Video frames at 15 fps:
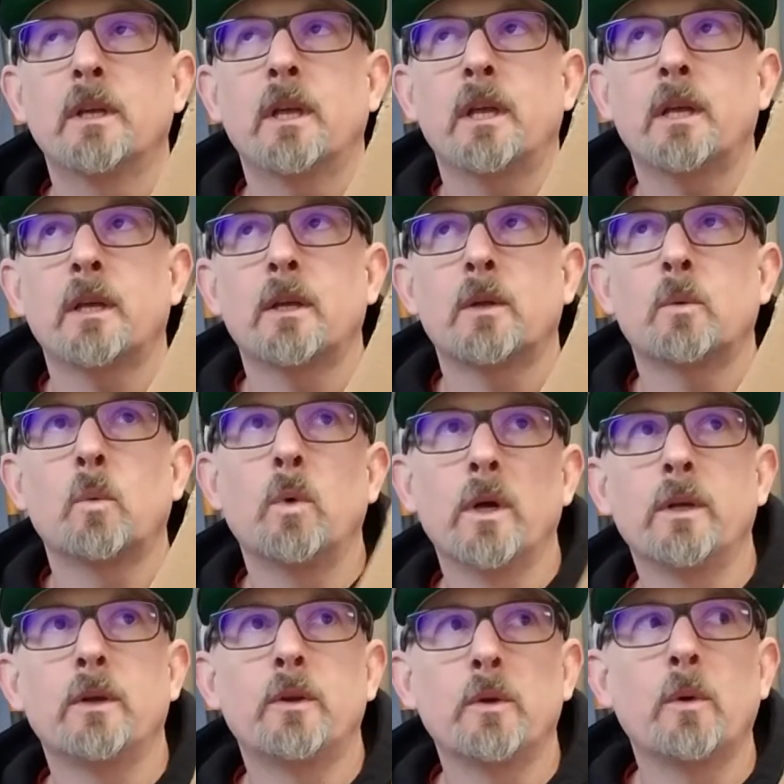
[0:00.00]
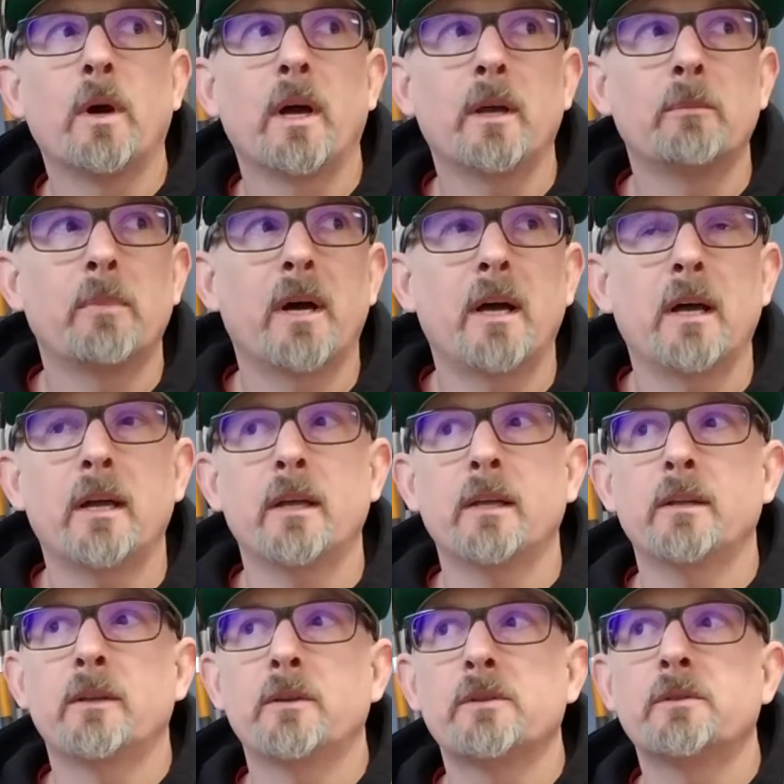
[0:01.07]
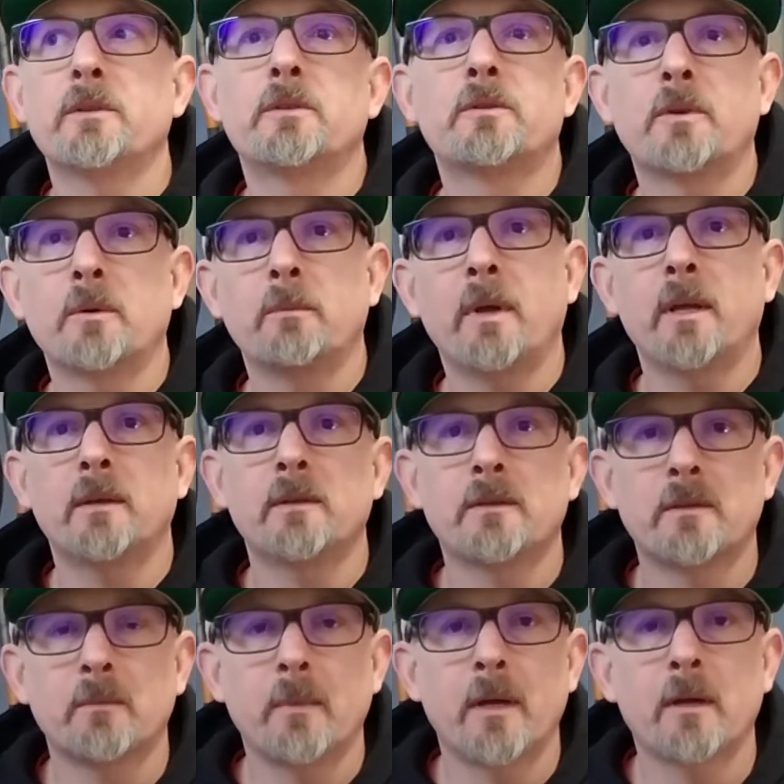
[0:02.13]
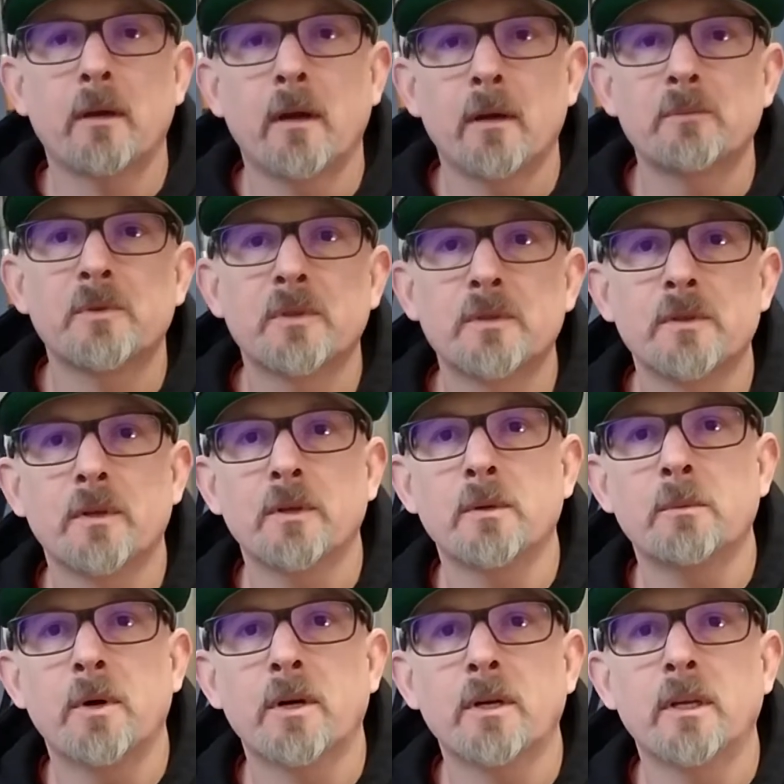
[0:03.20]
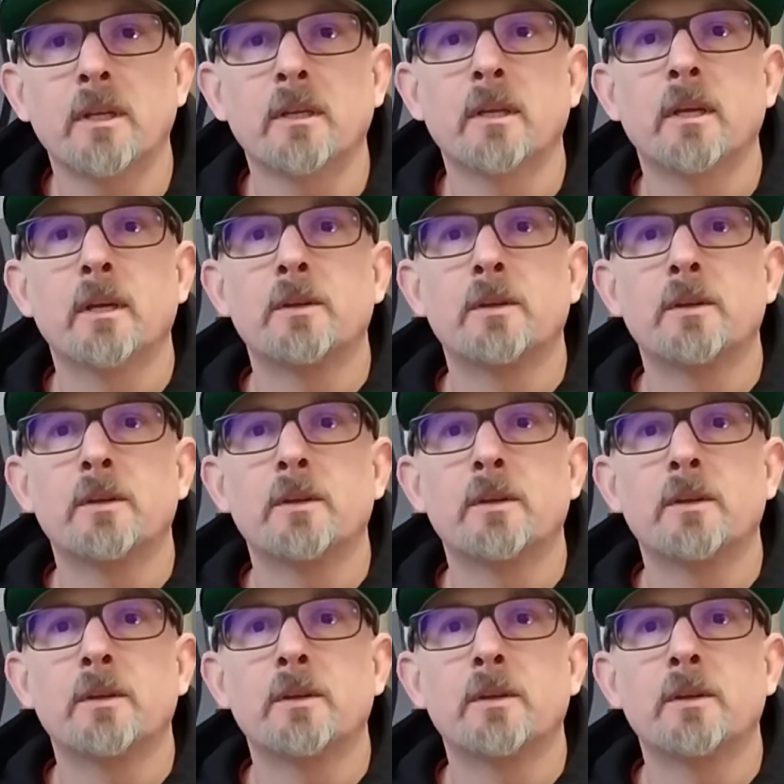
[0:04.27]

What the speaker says: and what do I buy, there's a tremendous amount of options on the market.